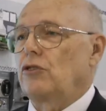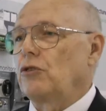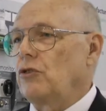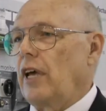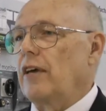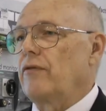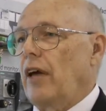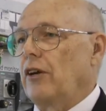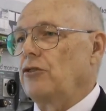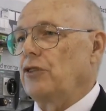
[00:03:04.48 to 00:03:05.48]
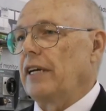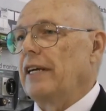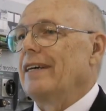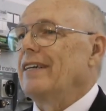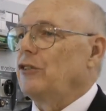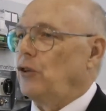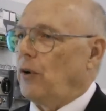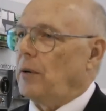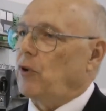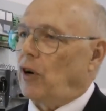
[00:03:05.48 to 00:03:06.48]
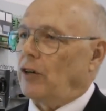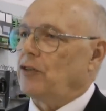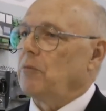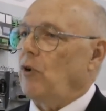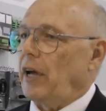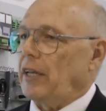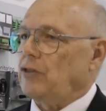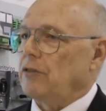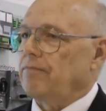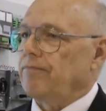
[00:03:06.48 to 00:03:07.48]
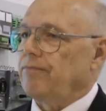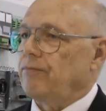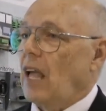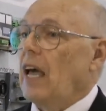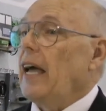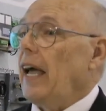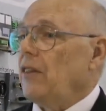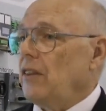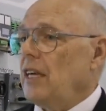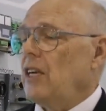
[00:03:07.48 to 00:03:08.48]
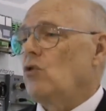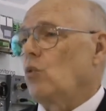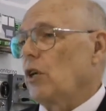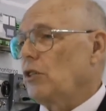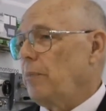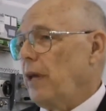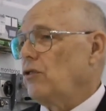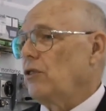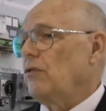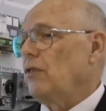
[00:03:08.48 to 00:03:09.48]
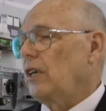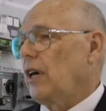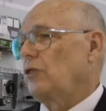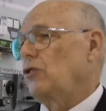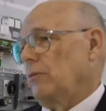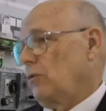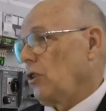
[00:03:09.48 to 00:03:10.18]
to save energy during production breaks. And these were expensive custom